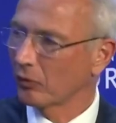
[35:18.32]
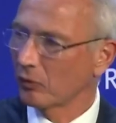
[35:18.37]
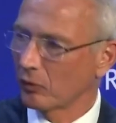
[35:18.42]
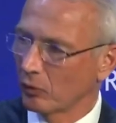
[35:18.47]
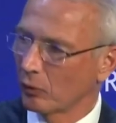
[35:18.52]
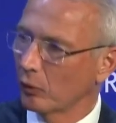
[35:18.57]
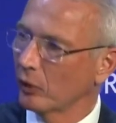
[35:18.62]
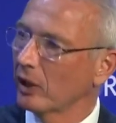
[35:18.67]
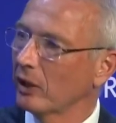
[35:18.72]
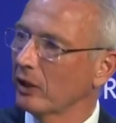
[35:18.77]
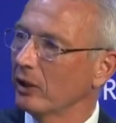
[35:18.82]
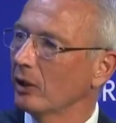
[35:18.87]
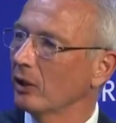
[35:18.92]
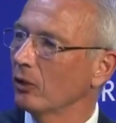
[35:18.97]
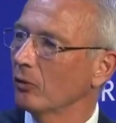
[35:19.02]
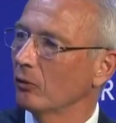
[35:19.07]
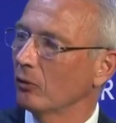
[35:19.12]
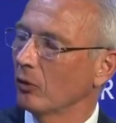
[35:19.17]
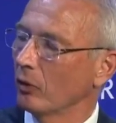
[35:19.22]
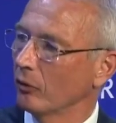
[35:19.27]
you really
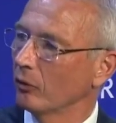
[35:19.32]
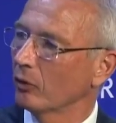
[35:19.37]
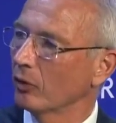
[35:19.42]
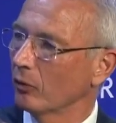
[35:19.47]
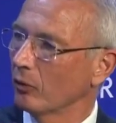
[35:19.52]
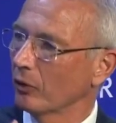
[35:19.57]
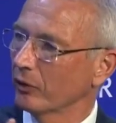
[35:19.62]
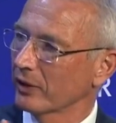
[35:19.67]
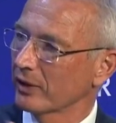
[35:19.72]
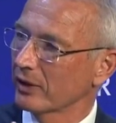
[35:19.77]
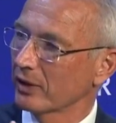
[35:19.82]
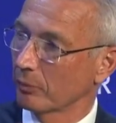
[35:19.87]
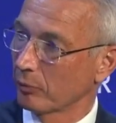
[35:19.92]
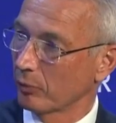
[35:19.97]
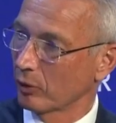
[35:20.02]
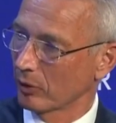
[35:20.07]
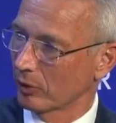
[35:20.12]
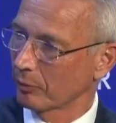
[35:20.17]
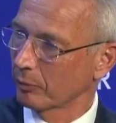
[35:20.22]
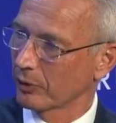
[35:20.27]
need to wonder what is the
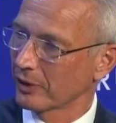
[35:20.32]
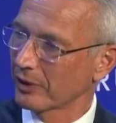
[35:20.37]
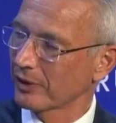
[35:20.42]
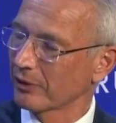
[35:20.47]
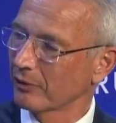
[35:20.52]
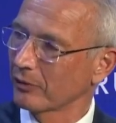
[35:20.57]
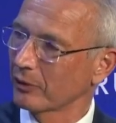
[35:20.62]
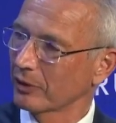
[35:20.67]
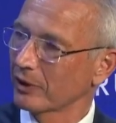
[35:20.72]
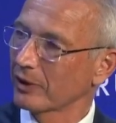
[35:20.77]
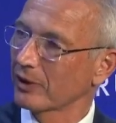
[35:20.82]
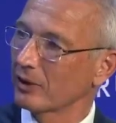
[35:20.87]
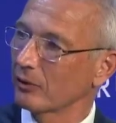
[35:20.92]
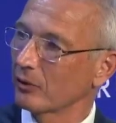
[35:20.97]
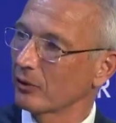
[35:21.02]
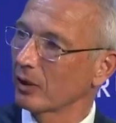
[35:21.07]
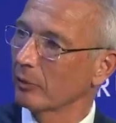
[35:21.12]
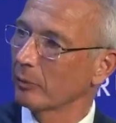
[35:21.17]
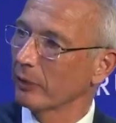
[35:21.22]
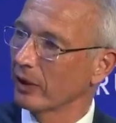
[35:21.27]
purpose or what is the
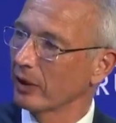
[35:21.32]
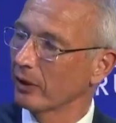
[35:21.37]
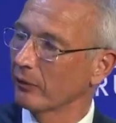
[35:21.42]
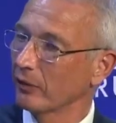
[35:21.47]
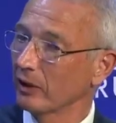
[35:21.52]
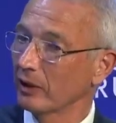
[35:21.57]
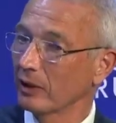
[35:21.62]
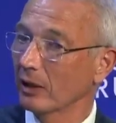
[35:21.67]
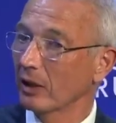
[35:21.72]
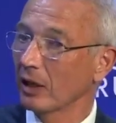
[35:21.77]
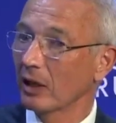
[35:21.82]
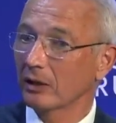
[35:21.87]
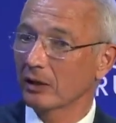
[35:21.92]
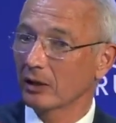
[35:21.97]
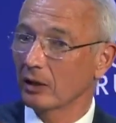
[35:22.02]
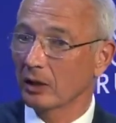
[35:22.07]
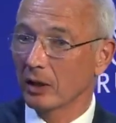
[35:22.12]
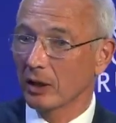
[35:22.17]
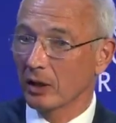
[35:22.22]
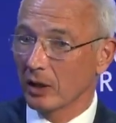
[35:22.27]
real benefit. In
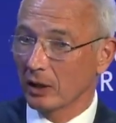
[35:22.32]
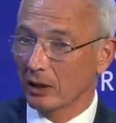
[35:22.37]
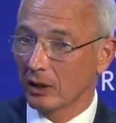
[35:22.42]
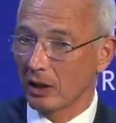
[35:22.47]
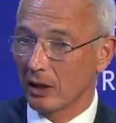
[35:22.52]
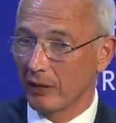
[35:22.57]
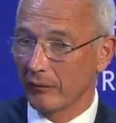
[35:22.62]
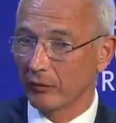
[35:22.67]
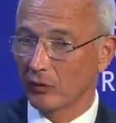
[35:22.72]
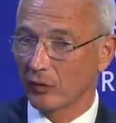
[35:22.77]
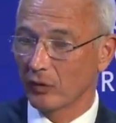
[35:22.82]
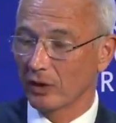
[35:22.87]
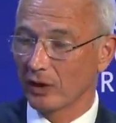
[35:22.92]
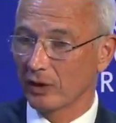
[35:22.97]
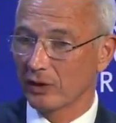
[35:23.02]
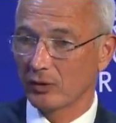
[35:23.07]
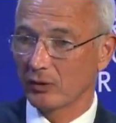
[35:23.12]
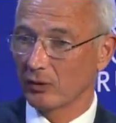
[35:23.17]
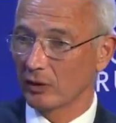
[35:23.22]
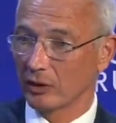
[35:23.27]
other
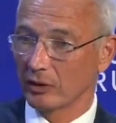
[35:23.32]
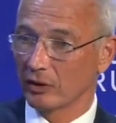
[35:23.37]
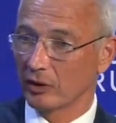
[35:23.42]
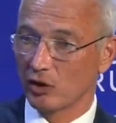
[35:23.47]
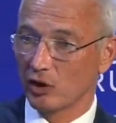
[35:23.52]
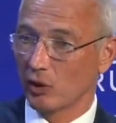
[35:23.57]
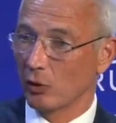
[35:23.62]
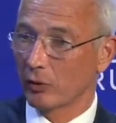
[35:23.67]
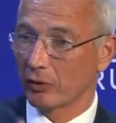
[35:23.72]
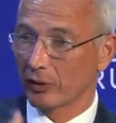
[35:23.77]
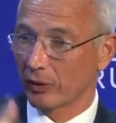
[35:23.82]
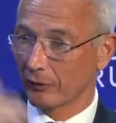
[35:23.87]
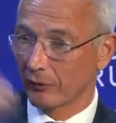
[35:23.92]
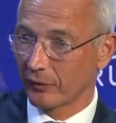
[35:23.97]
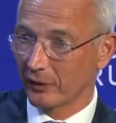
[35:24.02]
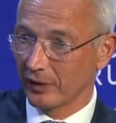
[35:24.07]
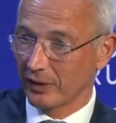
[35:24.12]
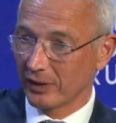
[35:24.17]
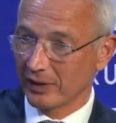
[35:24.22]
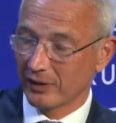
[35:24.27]
countries or in
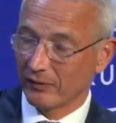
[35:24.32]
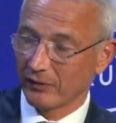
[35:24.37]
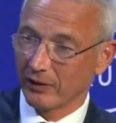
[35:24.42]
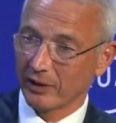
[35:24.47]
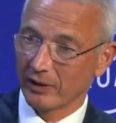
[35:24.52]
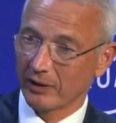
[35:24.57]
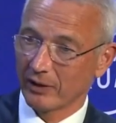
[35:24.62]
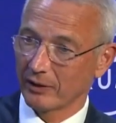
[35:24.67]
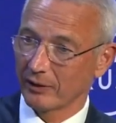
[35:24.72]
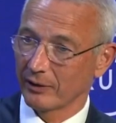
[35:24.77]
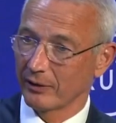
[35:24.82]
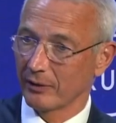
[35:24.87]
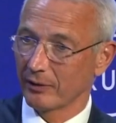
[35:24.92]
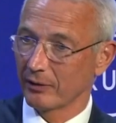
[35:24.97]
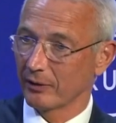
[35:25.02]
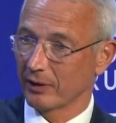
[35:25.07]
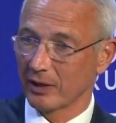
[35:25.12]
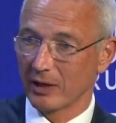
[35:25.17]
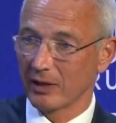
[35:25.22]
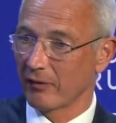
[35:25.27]
geographies where, you
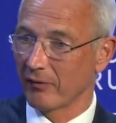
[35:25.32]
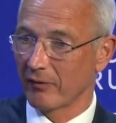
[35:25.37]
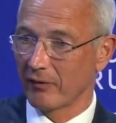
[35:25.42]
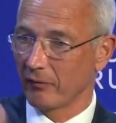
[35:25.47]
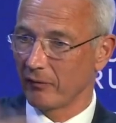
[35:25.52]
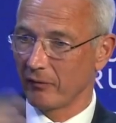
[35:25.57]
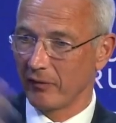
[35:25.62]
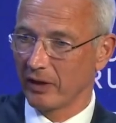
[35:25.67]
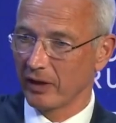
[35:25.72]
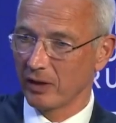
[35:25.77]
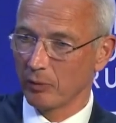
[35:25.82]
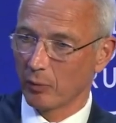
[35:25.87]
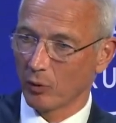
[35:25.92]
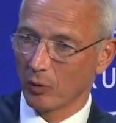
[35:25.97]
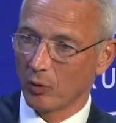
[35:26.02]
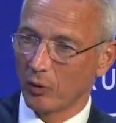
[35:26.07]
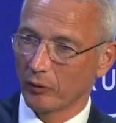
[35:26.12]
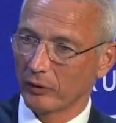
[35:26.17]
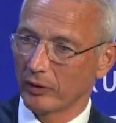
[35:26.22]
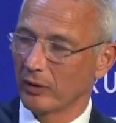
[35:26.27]
know, they are very
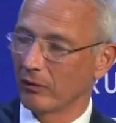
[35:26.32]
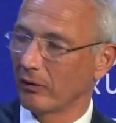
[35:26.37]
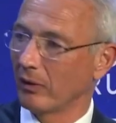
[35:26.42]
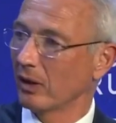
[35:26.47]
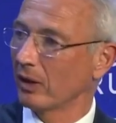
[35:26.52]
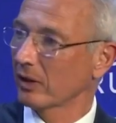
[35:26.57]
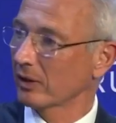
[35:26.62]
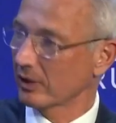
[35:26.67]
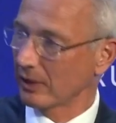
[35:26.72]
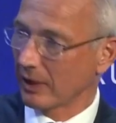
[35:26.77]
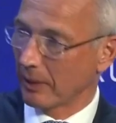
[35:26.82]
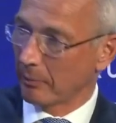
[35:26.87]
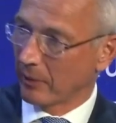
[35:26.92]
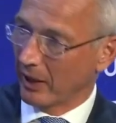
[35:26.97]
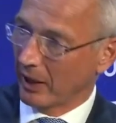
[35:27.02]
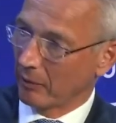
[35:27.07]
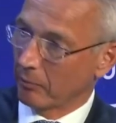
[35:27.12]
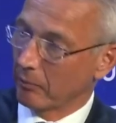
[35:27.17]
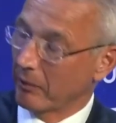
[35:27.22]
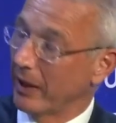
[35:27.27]
broad and vast, that
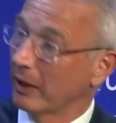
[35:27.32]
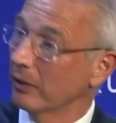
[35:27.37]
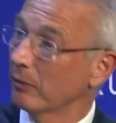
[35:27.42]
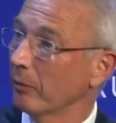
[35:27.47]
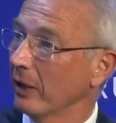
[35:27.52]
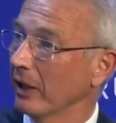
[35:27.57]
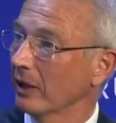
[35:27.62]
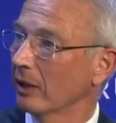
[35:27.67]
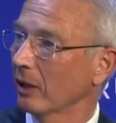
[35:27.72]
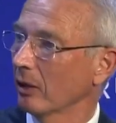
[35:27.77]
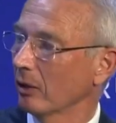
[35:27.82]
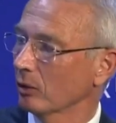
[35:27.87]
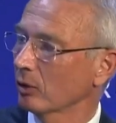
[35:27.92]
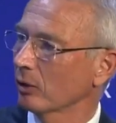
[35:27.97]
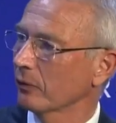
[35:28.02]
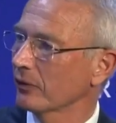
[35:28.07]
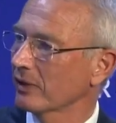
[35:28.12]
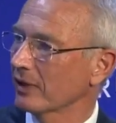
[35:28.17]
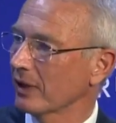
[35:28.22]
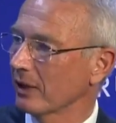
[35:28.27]
might make a
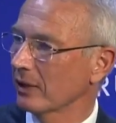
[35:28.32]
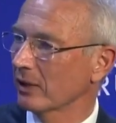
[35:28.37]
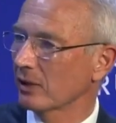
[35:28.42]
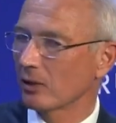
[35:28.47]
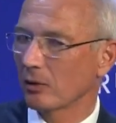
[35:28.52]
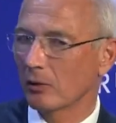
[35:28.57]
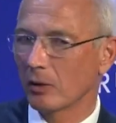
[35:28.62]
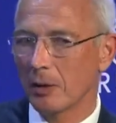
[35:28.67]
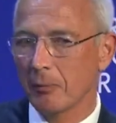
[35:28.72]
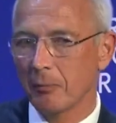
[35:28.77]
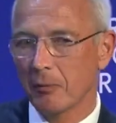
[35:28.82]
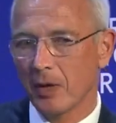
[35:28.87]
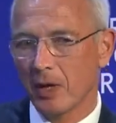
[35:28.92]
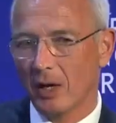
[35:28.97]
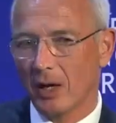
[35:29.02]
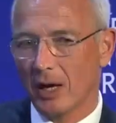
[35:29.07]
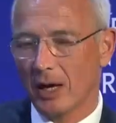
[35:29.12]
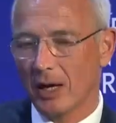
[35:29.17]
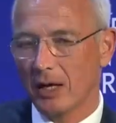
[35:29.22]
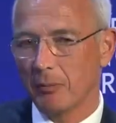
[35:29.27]
lot of sense. So
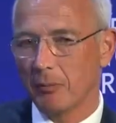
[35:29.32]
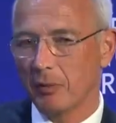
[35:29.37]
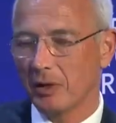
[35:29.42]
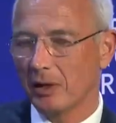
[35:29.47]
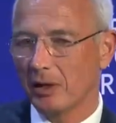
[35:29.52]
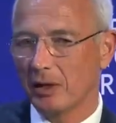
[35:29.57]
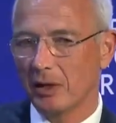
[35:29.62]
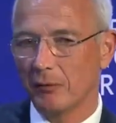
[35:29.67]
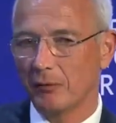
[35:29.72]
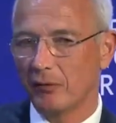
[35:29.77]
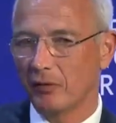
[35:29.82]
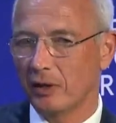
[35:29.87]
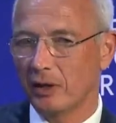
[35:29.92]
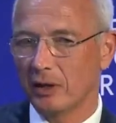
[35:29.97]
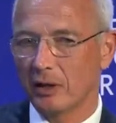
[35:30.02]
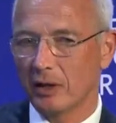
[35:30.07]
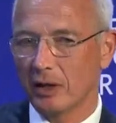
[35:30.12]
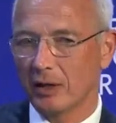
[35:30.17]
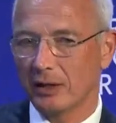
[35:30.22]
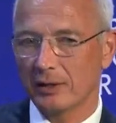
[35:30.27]
I believe
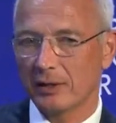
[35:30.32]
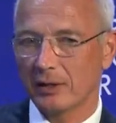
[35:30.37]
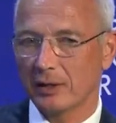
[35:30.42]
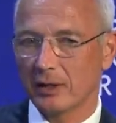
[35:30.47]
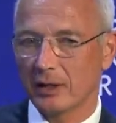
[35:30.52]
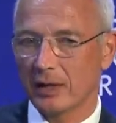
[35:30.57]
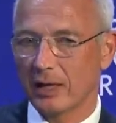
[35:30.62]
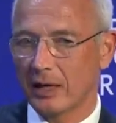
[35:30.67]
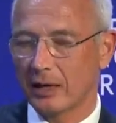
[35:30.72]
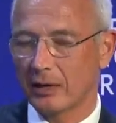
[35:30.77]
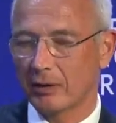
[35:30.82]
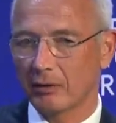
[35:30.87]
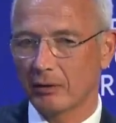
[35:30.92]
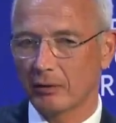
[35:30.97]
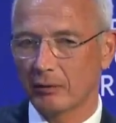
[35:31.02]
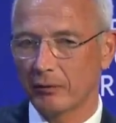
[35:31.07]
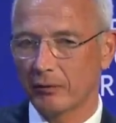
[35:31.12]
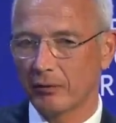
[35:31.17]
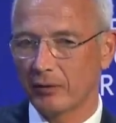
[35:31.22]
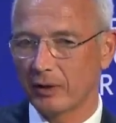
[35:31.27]
here as a kind
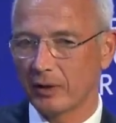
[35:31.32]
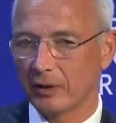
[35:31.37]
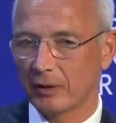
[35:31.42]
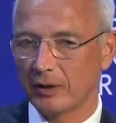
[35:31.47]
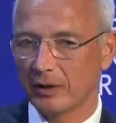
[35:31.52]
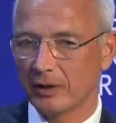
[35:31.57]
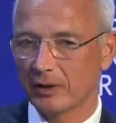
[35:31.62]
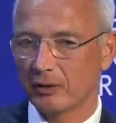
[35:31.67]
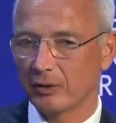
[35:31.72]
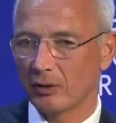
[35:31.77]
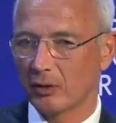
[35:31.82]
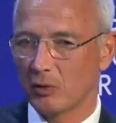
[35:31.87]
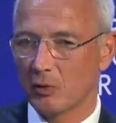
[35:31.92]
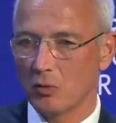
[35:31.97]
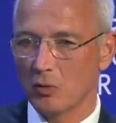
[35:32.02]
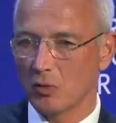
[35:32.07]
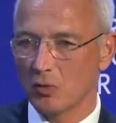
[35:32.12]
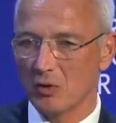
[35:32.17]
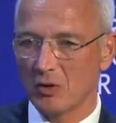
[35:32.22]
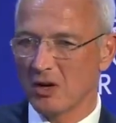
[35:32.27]
of, there's
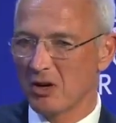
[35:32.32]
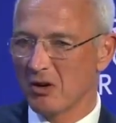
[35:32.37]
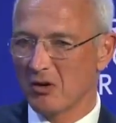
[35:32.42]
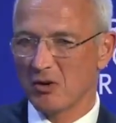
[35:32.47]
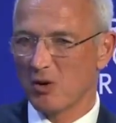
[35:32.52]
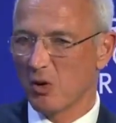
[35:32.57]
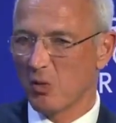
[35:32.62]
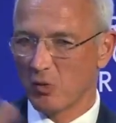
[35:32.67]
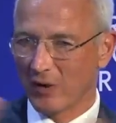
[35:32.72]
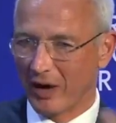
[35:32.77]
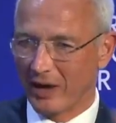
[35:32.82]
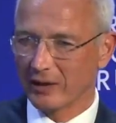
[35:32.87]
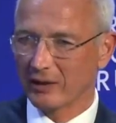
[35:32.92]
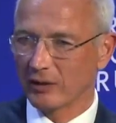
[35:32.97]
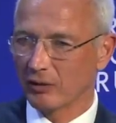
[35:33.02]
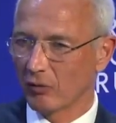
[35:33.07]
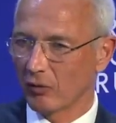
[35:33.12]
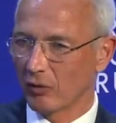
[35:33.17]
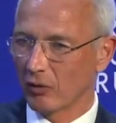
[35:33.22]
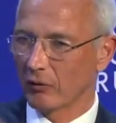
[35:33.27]
no
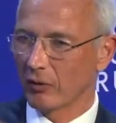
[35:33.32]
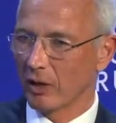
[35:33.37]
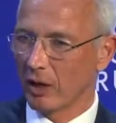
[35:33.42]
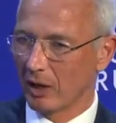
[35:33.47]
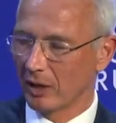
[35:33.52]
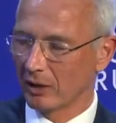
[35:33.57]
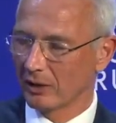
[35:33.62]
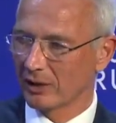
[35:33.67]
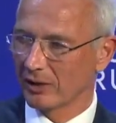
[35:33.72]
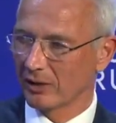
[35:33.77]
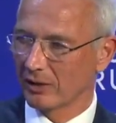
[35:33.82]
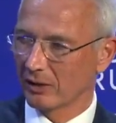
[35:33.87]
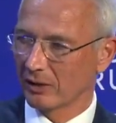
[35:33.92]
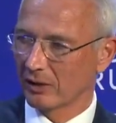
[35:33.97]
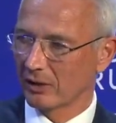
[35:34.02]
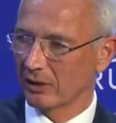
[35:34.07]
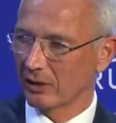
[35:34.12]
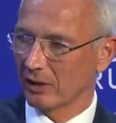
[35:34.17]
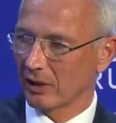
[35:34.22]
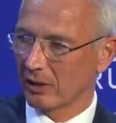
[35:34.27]
right and wrong
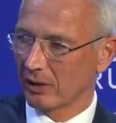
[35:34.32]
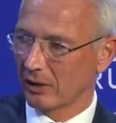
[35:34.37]
answers.